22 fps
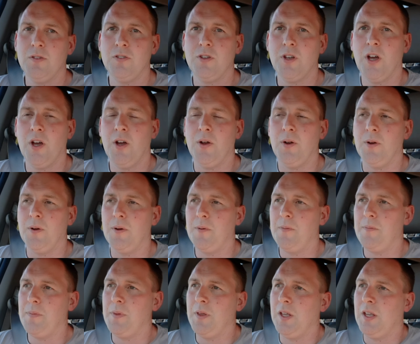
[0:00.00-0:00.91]
So,
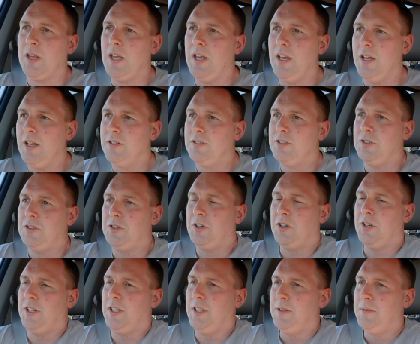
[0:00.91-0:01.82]
the Kia
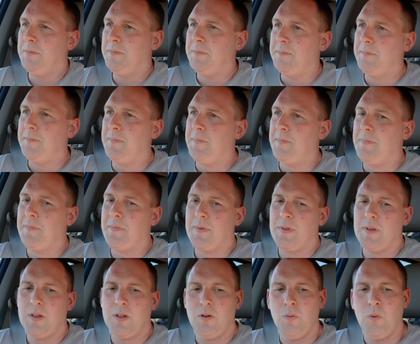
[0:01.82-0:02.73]
Sedona.
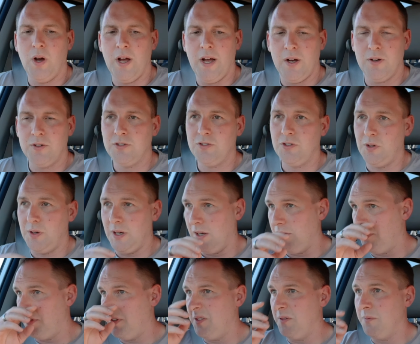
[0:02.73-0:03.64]
What else do you
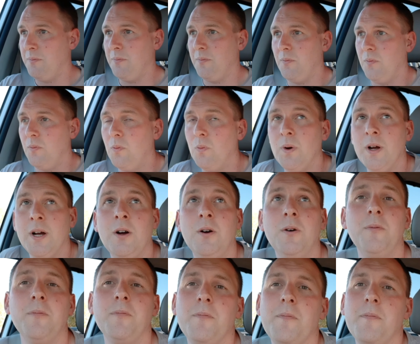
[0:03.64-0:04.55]
have?
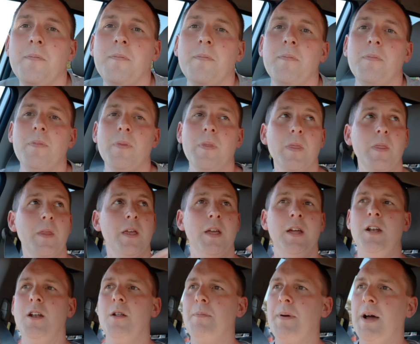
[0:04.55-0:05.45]
Well,
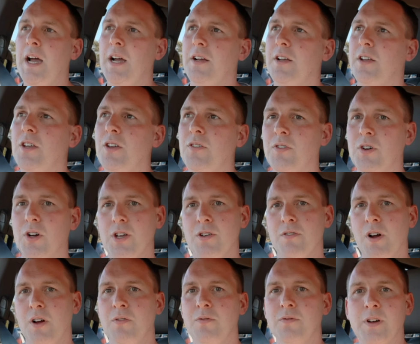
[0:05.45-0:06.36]
in the back you've got
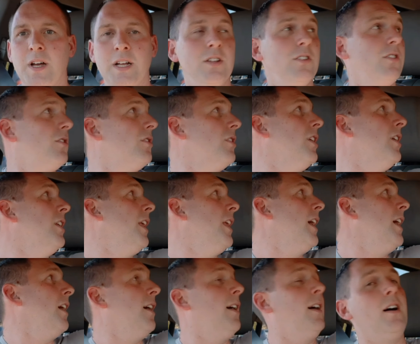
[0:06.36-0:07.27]
your own vents and
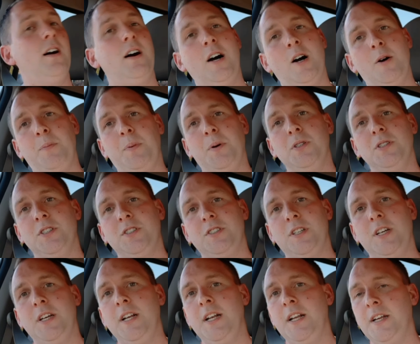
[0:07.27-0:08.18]
they are up on the
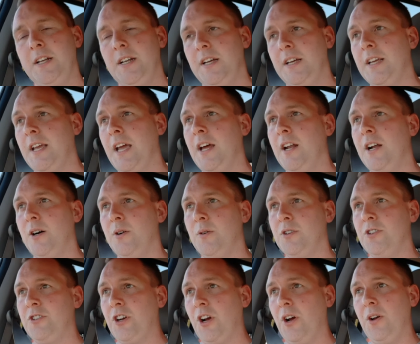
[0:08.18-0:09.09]
ceiling. Again,
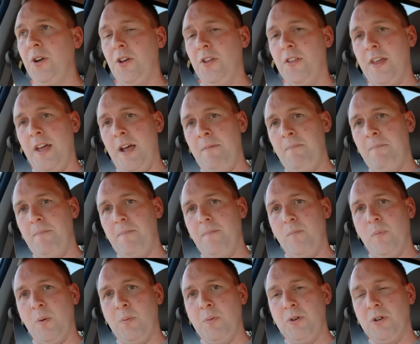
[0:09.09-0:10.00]
I'll show you them
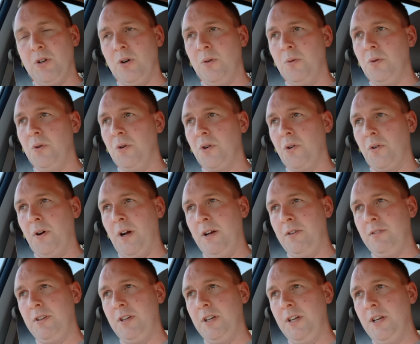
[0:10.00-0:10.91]
when we do a walk
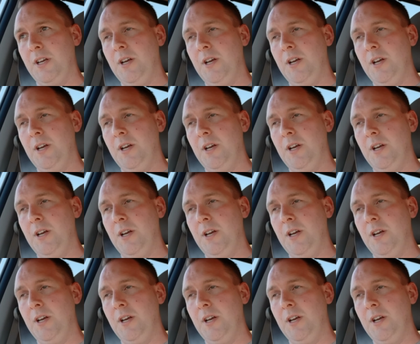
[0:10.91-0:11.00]
around.